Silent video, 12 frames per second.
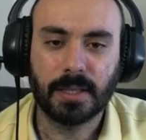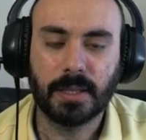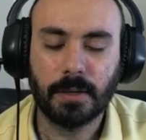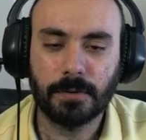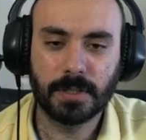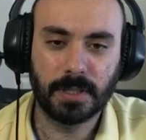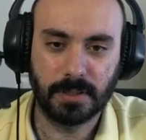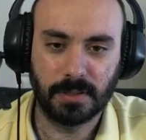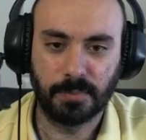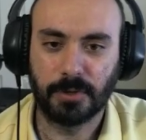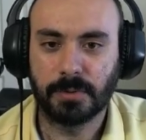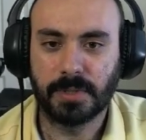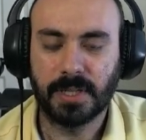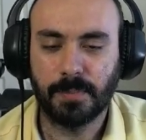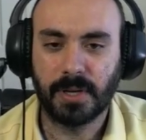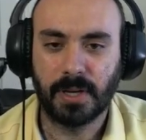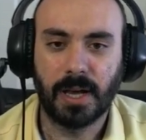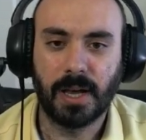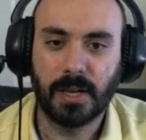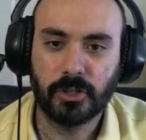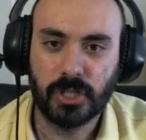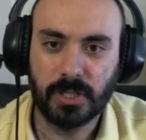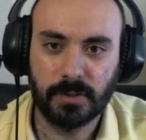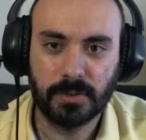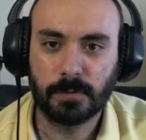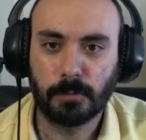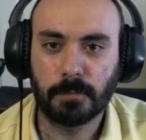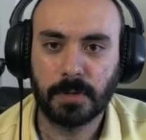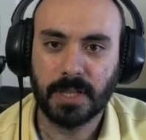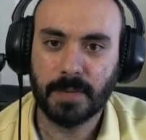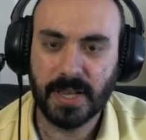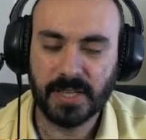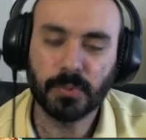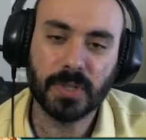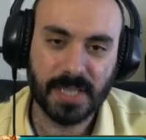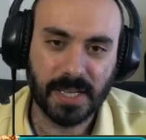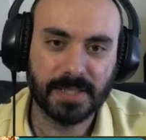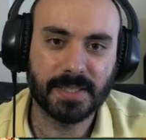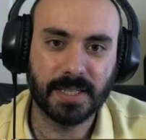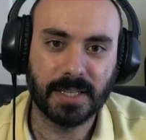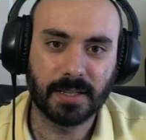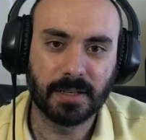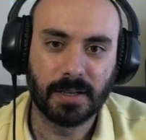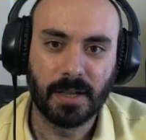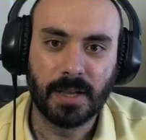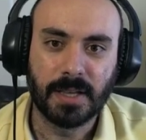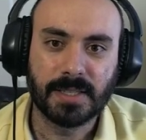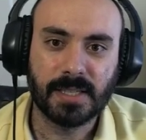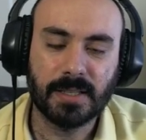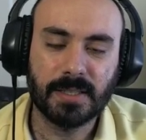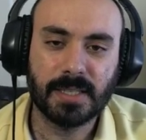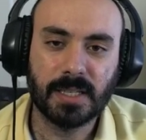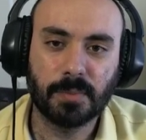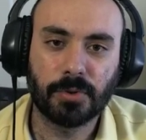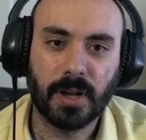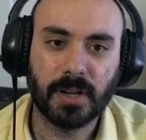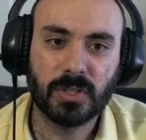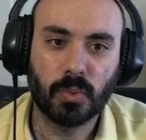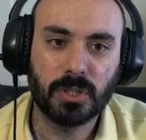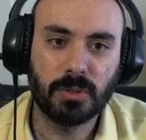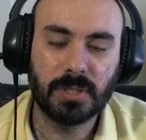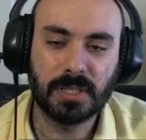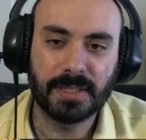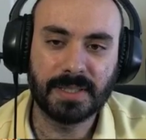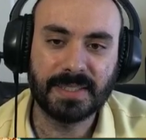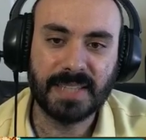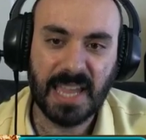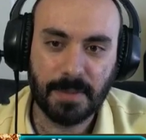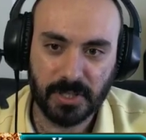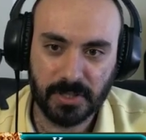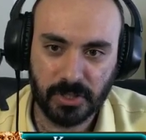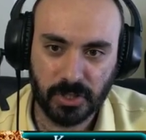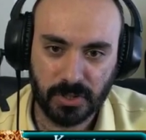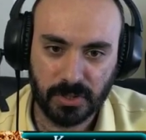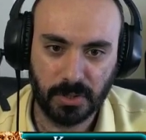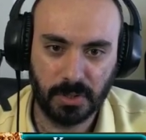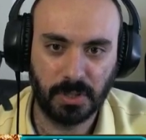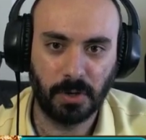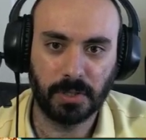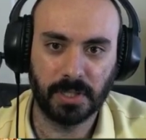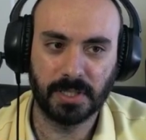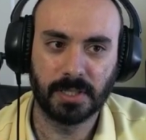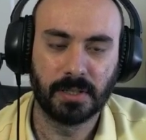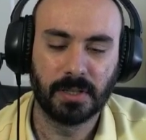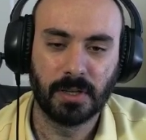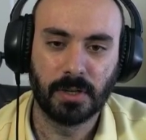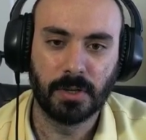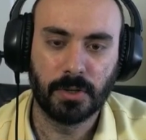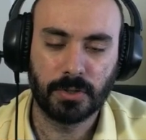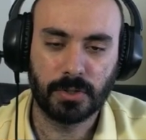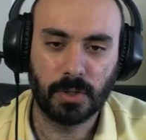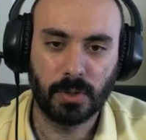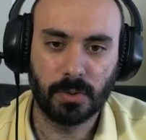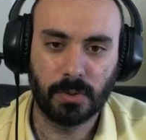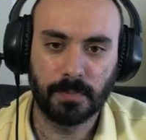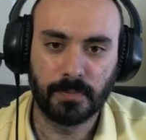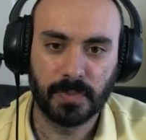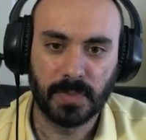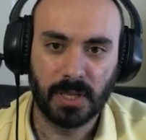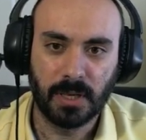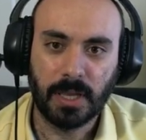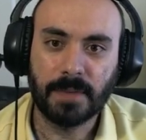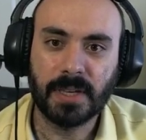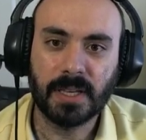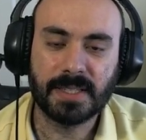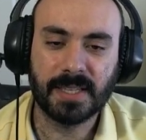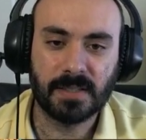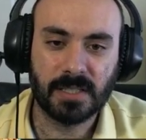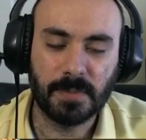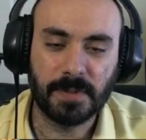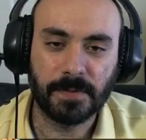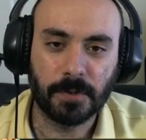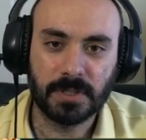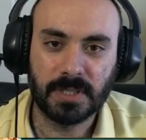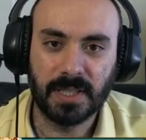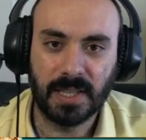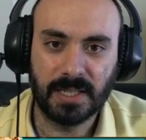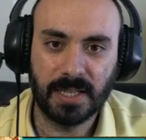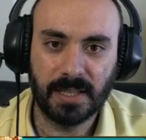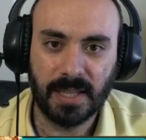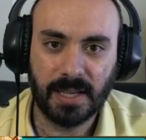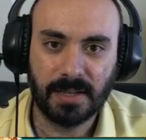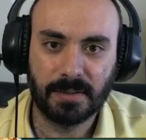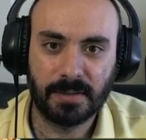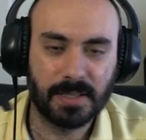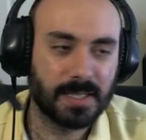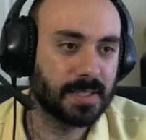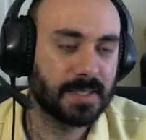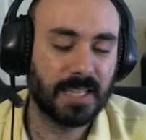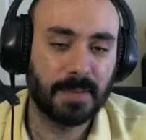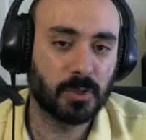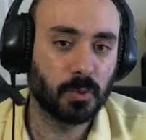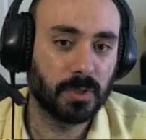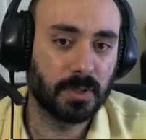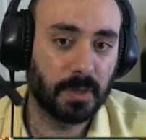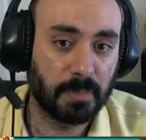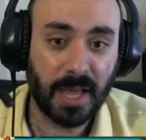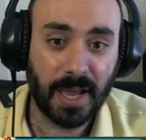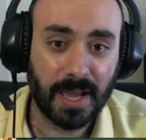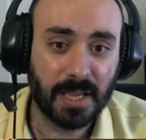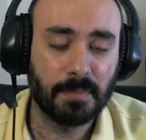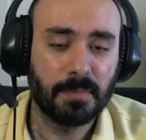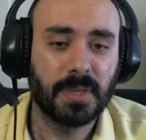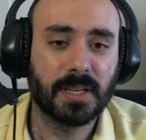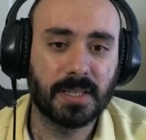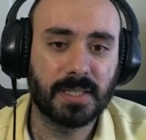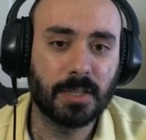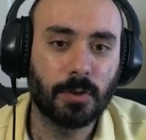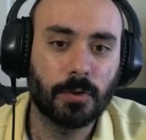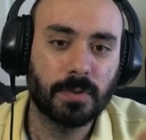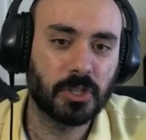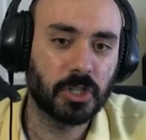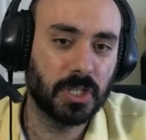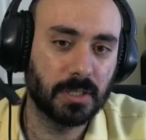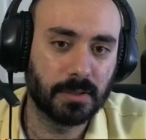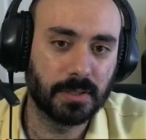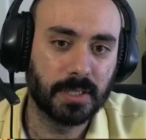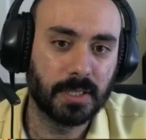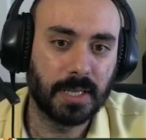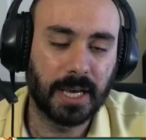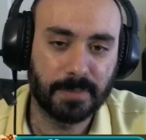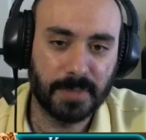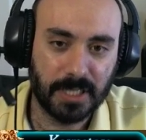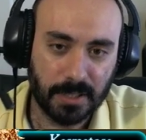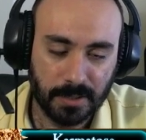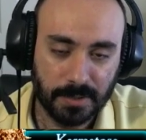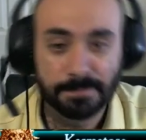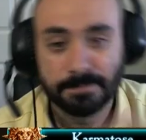here's a little pro tip. Shields really mess with sentencing. Sentencing procs when you deal damage to the target. So if he had sentenced me first and then done that, the sentence damage wouldn't apply because he hurt the shield, not me.